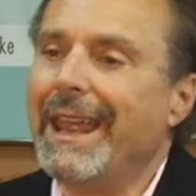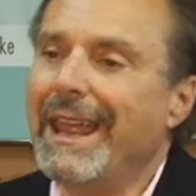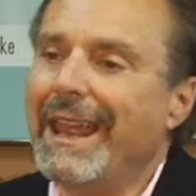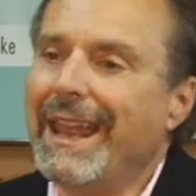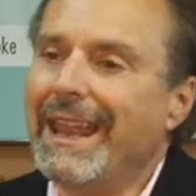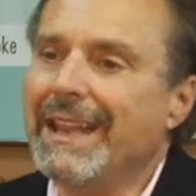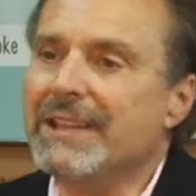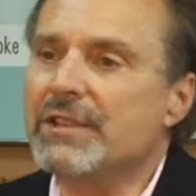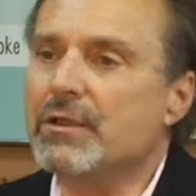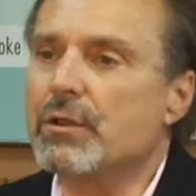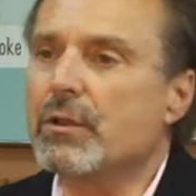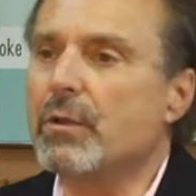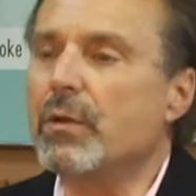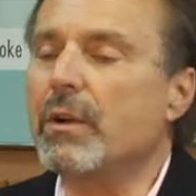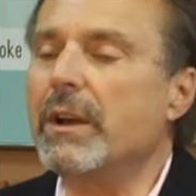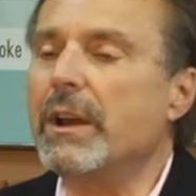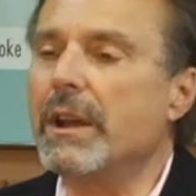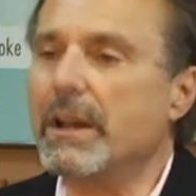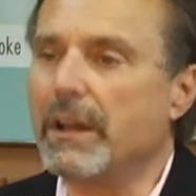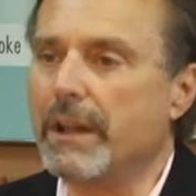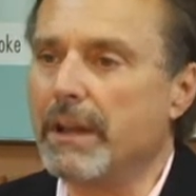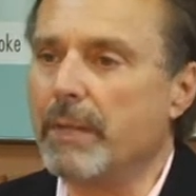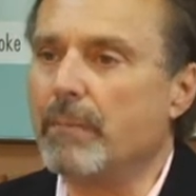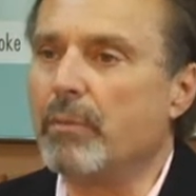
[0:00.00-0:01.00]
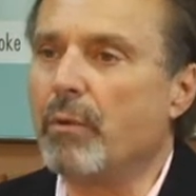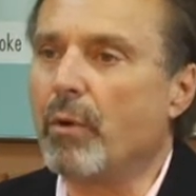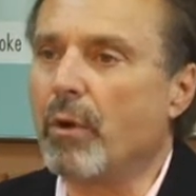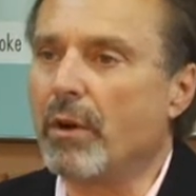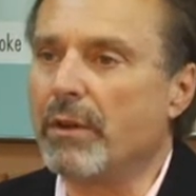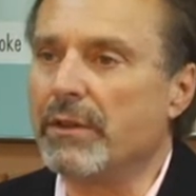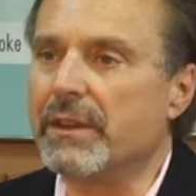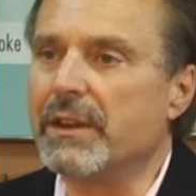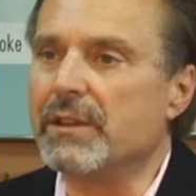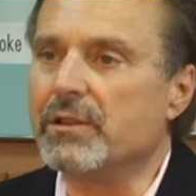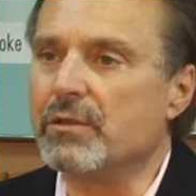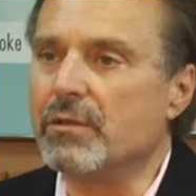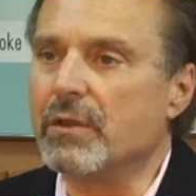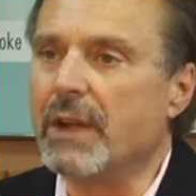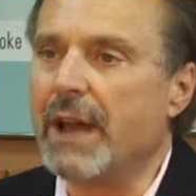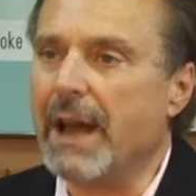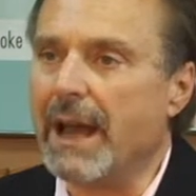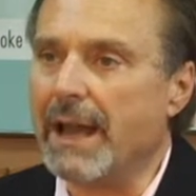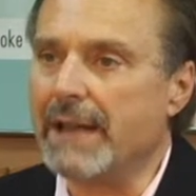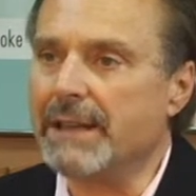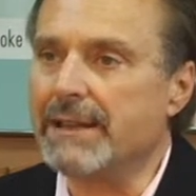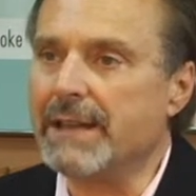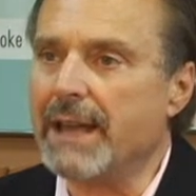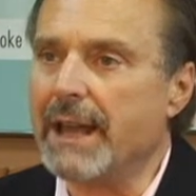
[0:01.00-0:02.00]
It's critically important that you
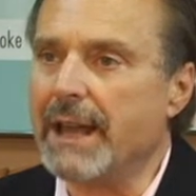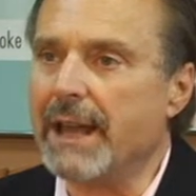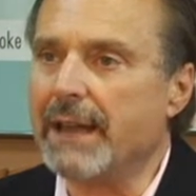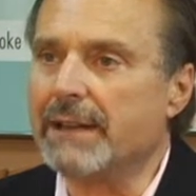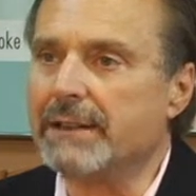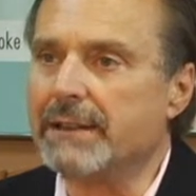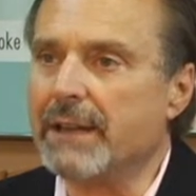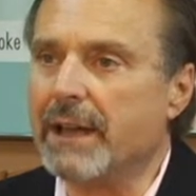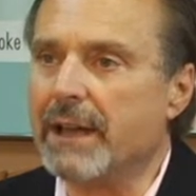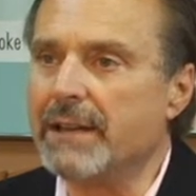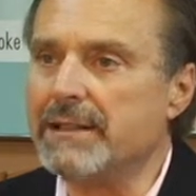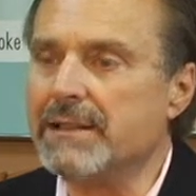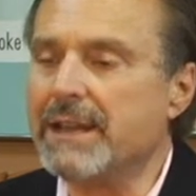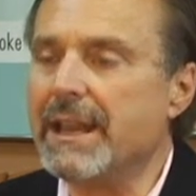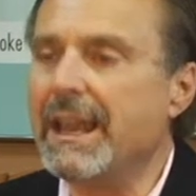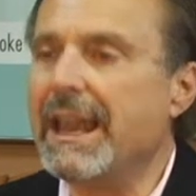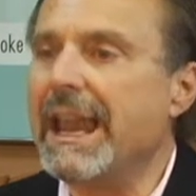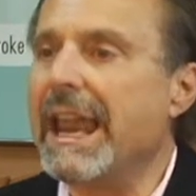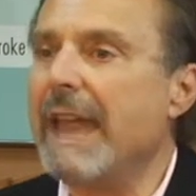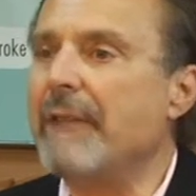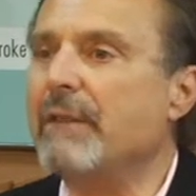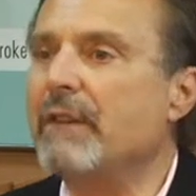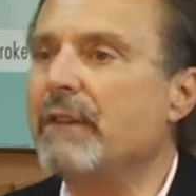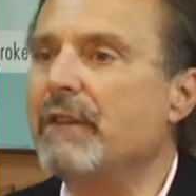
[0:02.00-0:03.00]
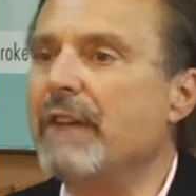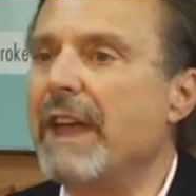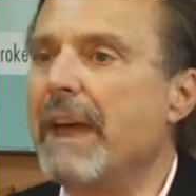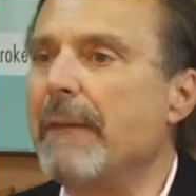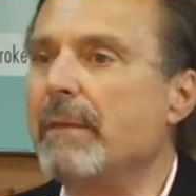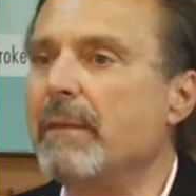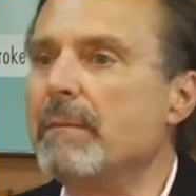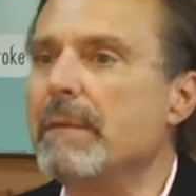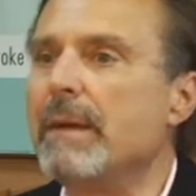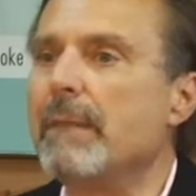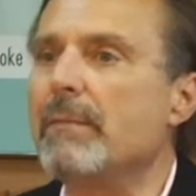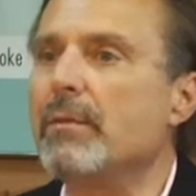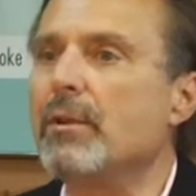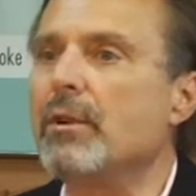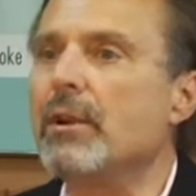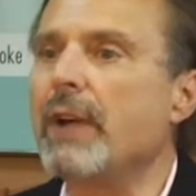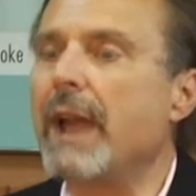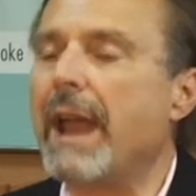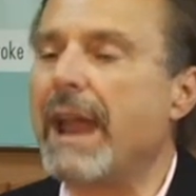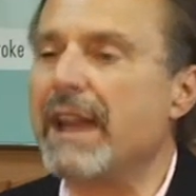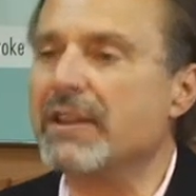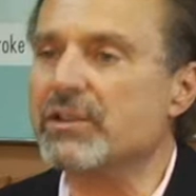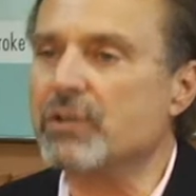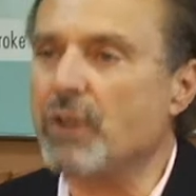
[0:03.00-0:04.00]
contact us if a family member
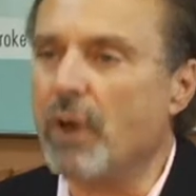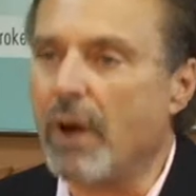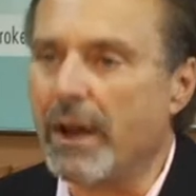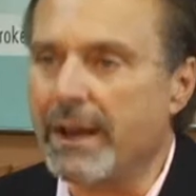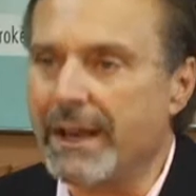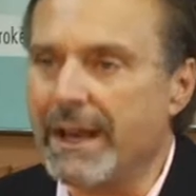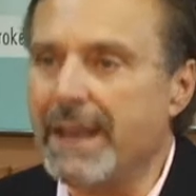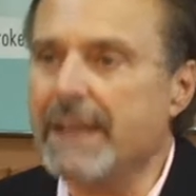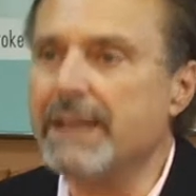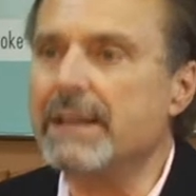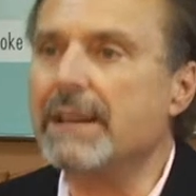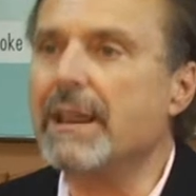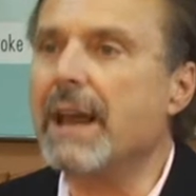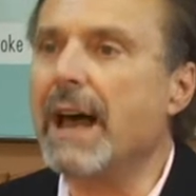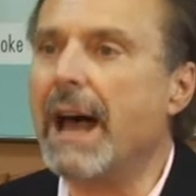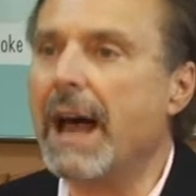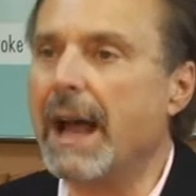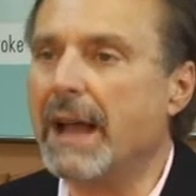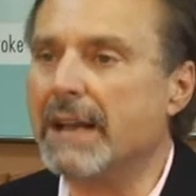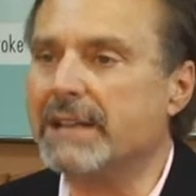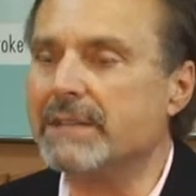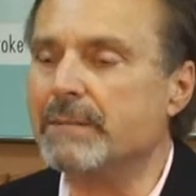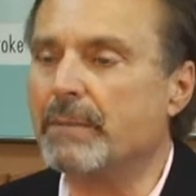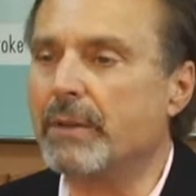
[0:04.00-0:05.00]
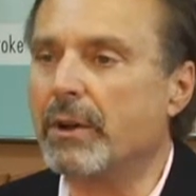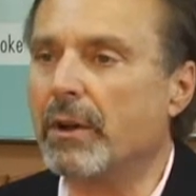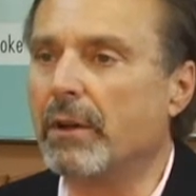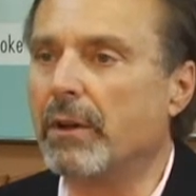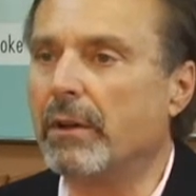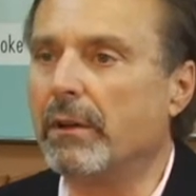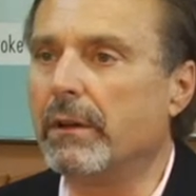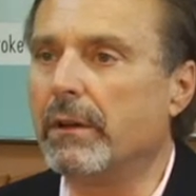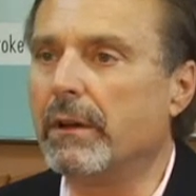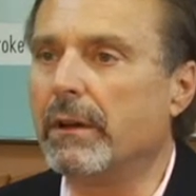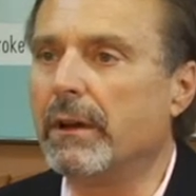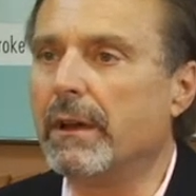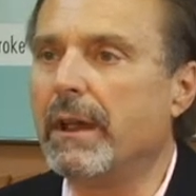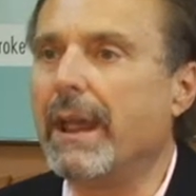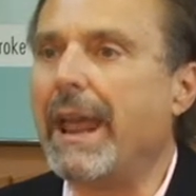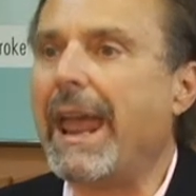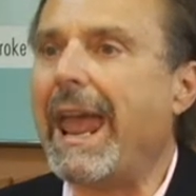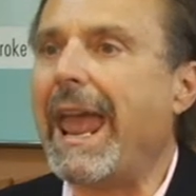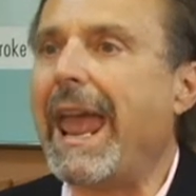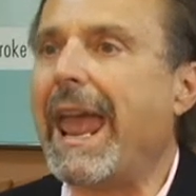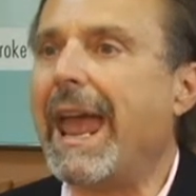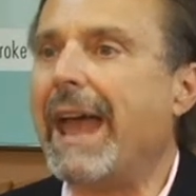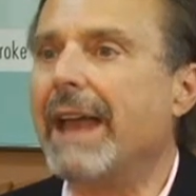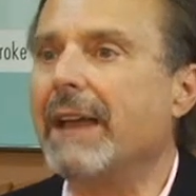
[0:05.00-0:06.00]
has gone into the hospital
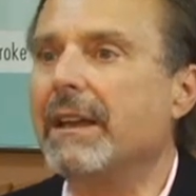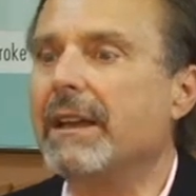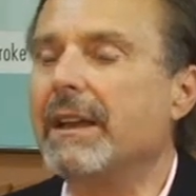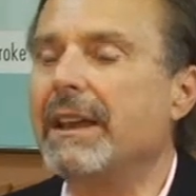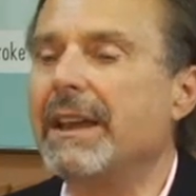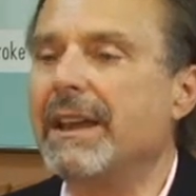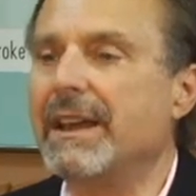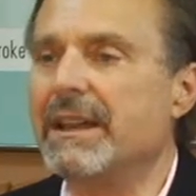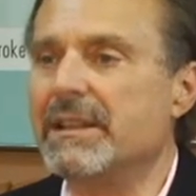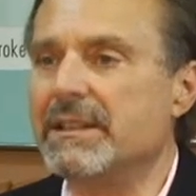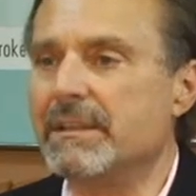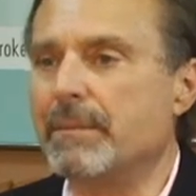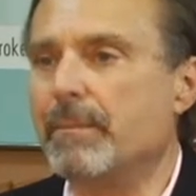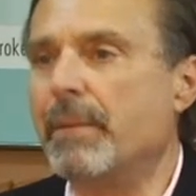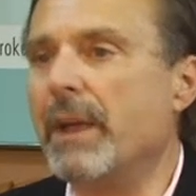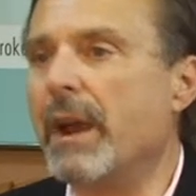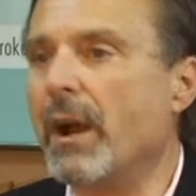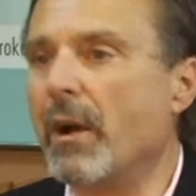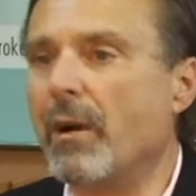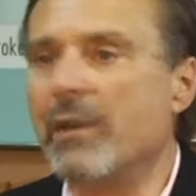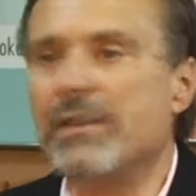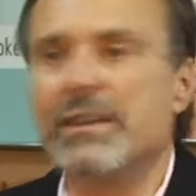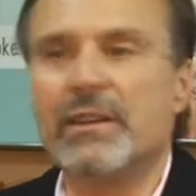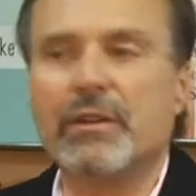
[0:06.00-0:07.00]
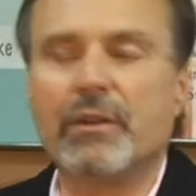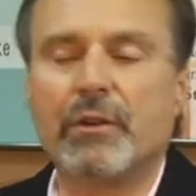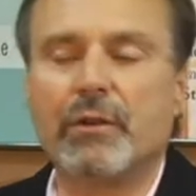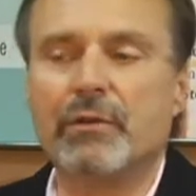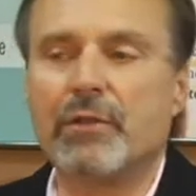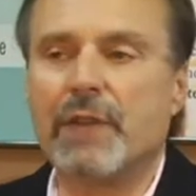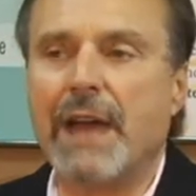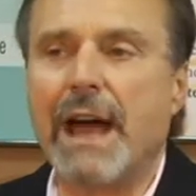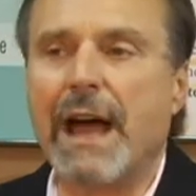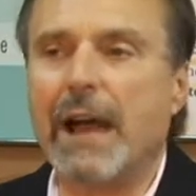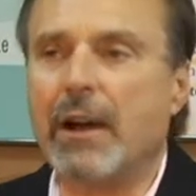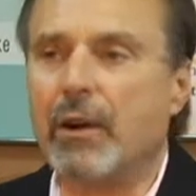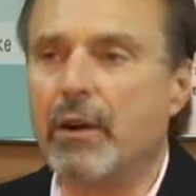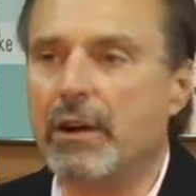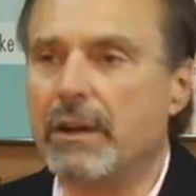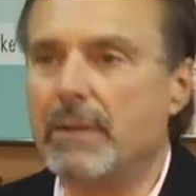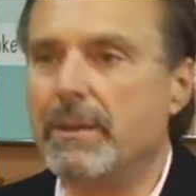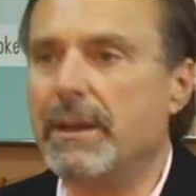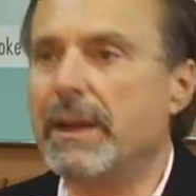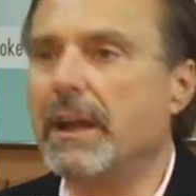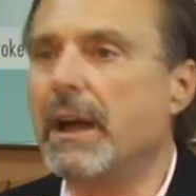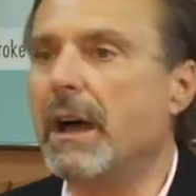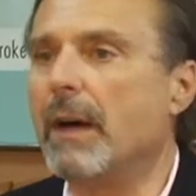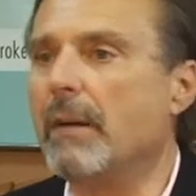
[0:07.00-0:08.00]
and it is apparent that they're not going
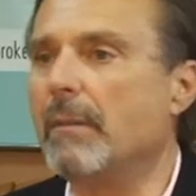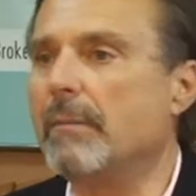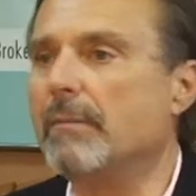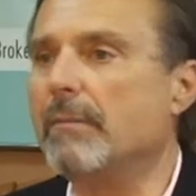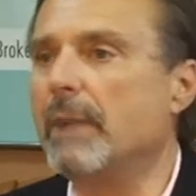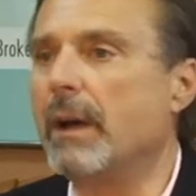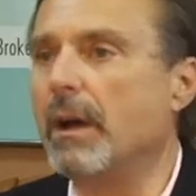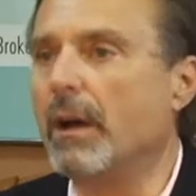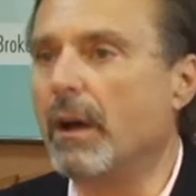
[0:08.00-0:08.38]
to